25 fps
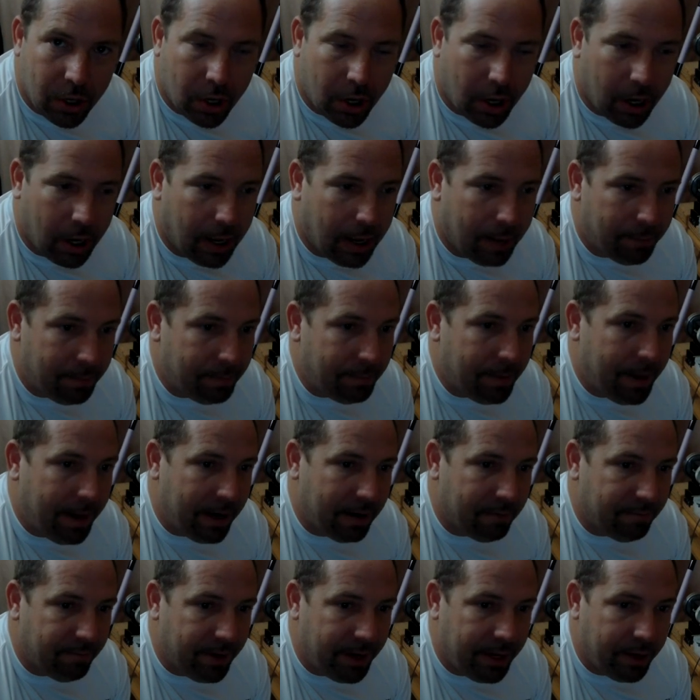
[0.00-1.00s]
I'll be
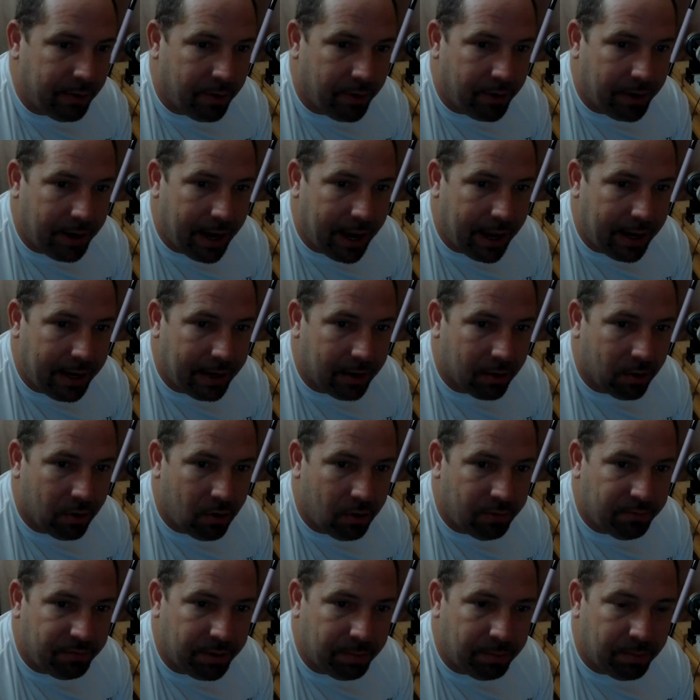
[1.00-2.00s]
making a video on that here
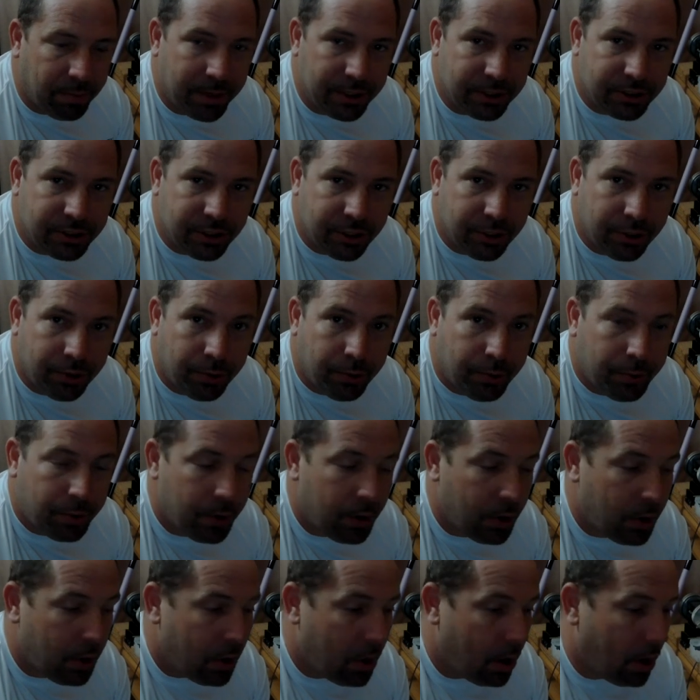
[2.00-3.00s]
hopefully pretty soon.
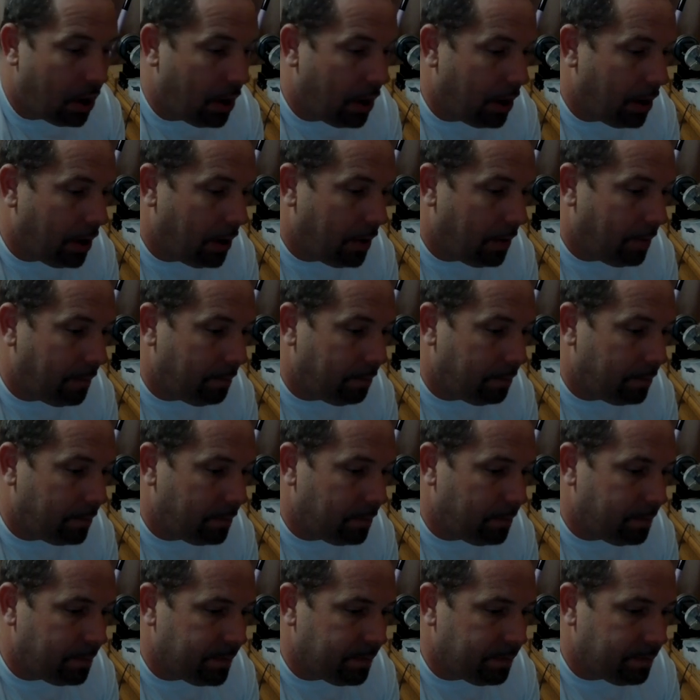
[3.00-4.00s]

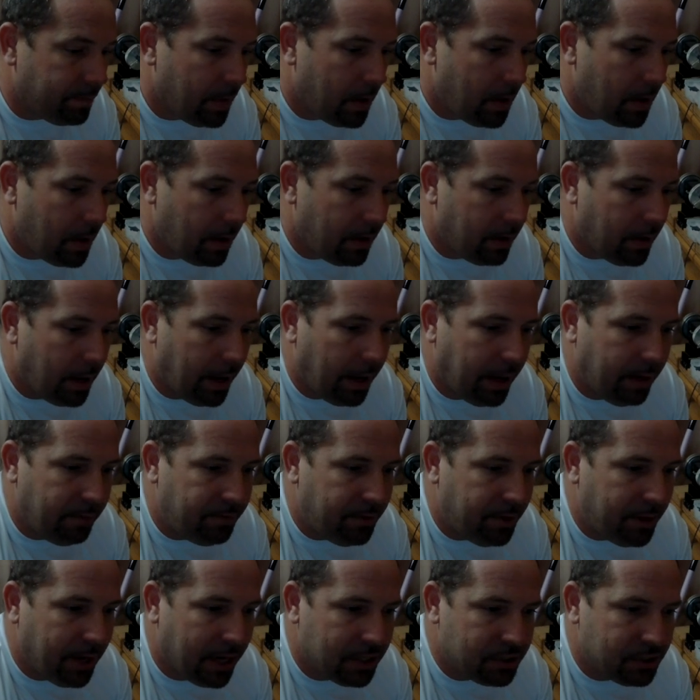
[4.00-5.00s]
If
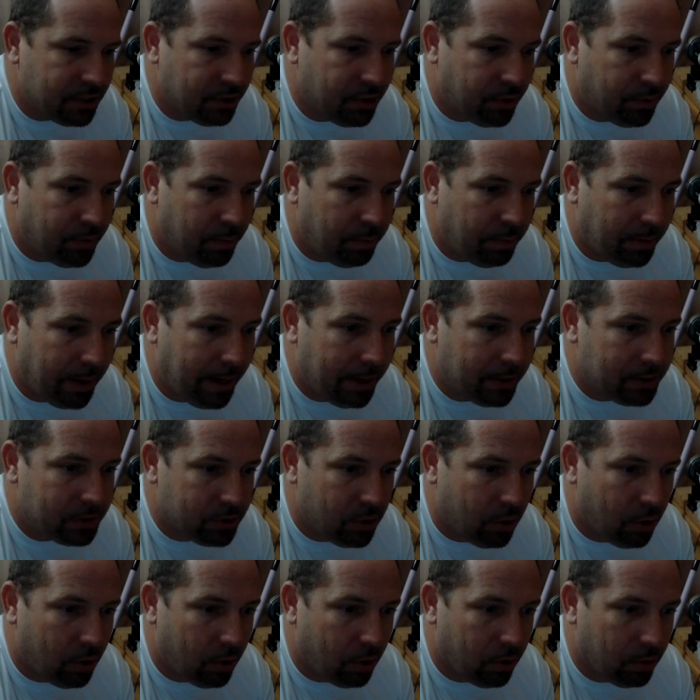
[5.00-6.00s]
you guys don't know what planers
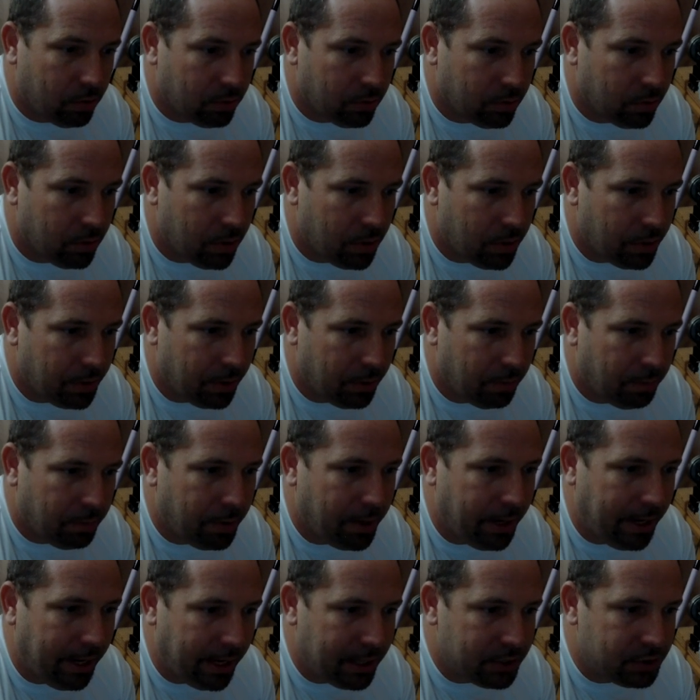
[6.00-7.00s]
are, they're a
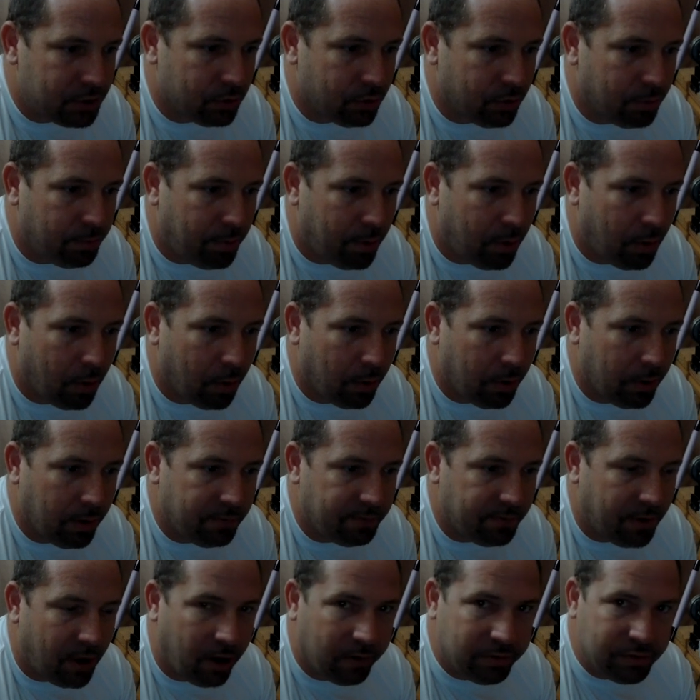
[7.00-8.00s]
pretty integral part
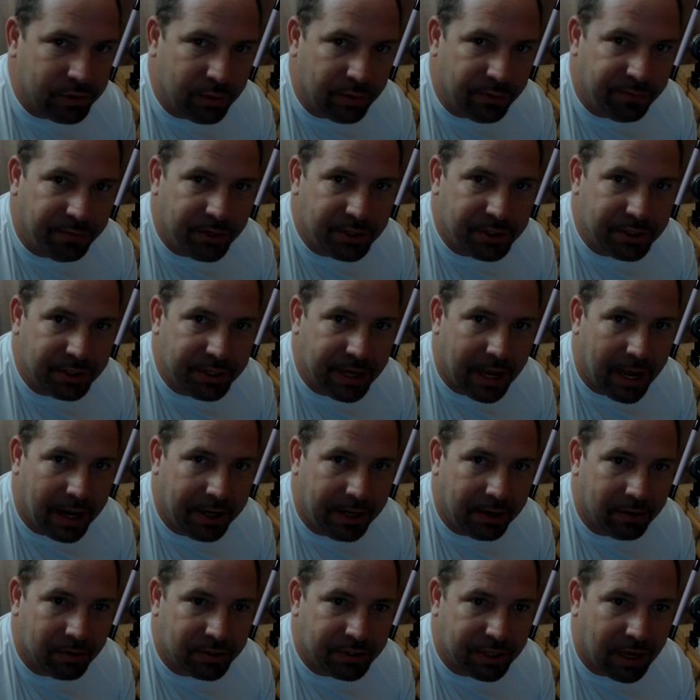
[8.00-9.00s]
of offshore fishing down
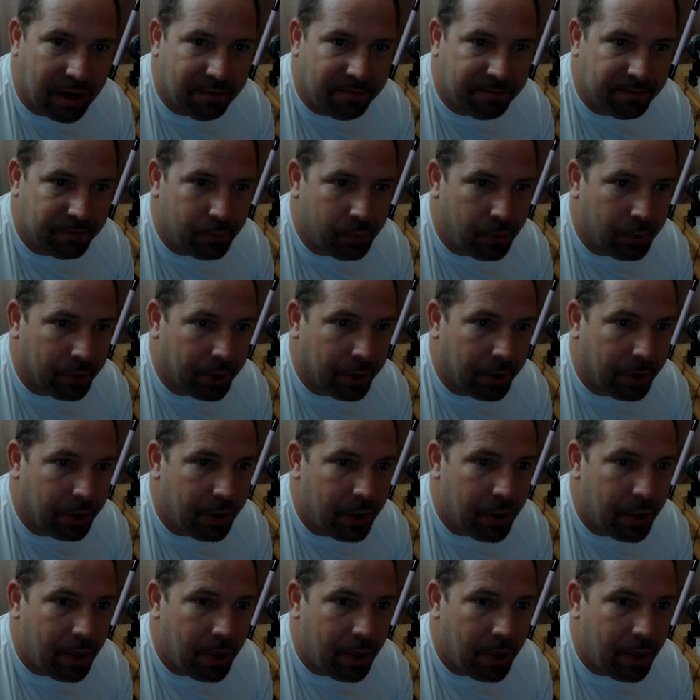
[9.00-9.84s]
here in South Florida.